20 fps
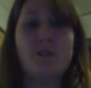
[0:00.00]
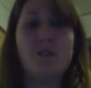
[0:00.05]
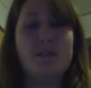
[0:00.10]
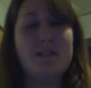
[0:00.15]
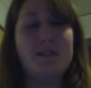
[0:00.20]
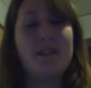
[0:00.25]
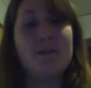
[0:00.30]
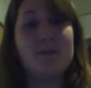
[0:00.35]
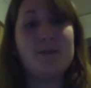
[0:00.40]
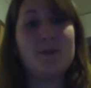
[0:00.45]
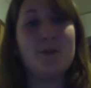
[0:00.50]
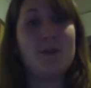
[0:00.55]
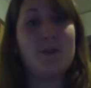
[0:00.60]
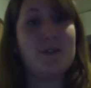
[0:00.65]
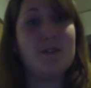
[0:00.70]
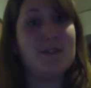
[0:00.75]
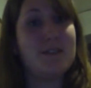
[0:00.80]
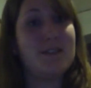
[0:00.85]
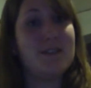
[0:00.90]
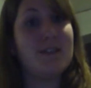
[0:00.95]
Tim's
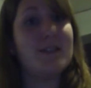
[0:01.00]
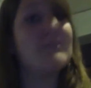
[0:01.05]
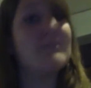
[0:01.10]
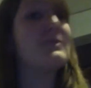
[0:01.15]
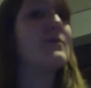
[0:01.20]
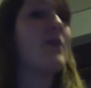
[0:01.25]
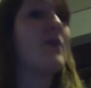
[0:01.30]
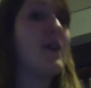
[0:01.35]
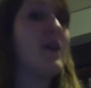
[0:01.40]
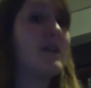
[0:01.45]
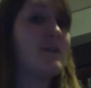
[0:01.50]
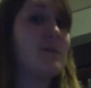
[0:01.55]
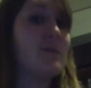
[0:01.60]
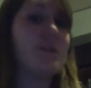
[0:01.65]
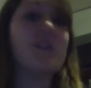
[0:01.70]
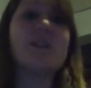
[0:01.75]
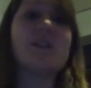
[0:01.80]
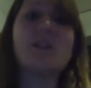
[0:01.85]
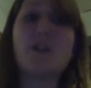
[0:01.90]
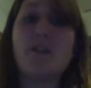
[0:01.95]
Hortons does not, which
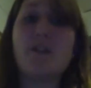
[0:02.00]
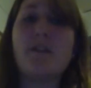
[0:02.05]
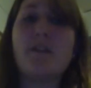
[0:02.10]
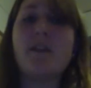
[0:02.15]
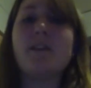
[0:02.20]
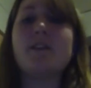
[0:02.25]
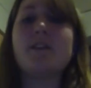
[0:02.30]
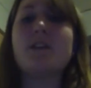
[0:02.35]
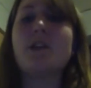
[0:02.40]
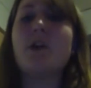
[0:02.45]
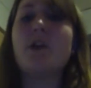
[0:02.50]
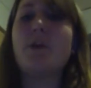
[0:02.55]
is a good thing to know.